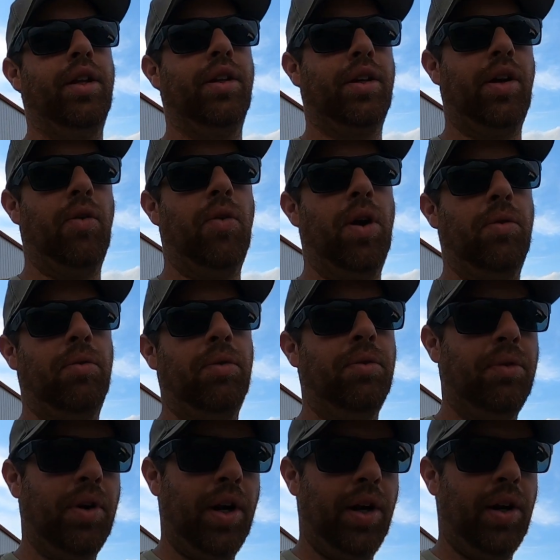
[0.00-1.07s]
you look at one
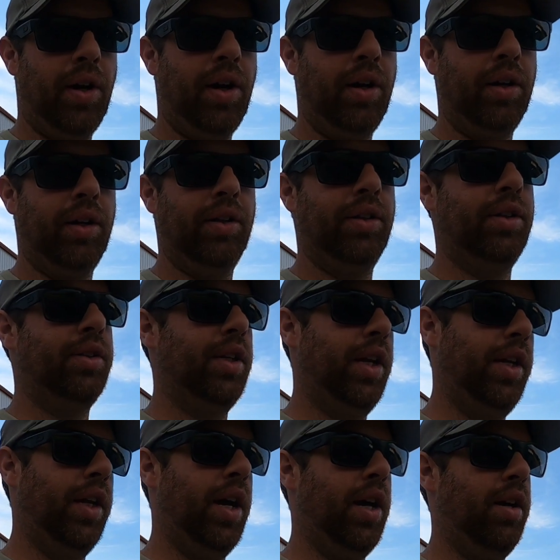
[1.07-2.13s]
radar and they're
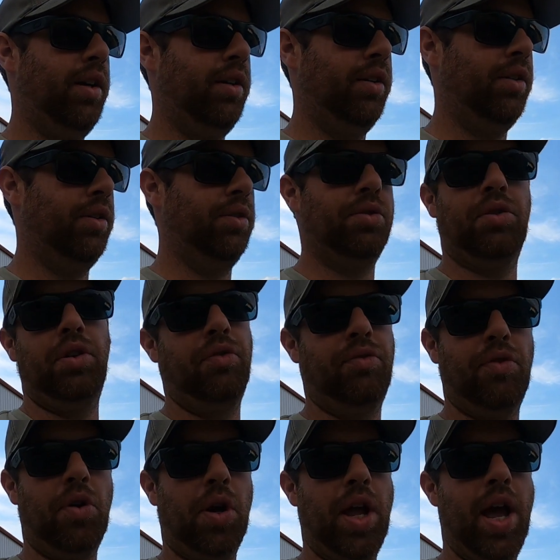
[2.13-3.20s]
saying yeah, or sorry,
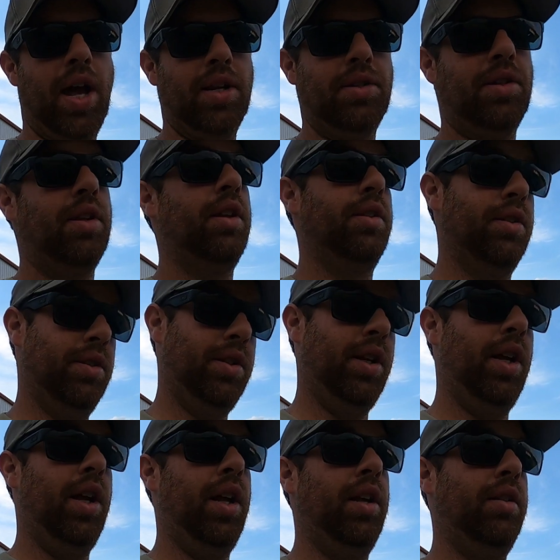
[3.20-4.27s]
forecast, they're
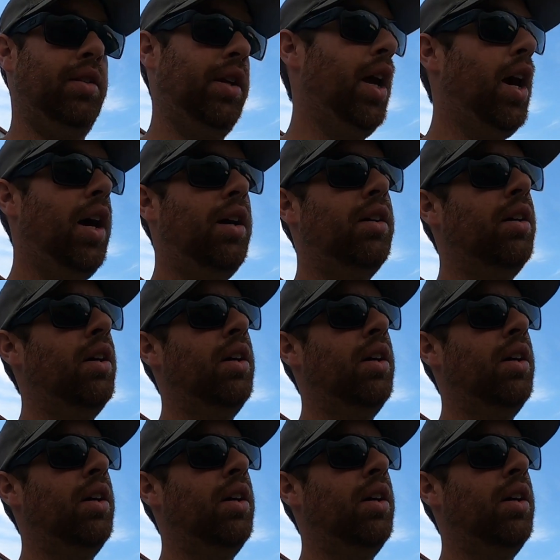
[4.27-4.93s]
saying yeah.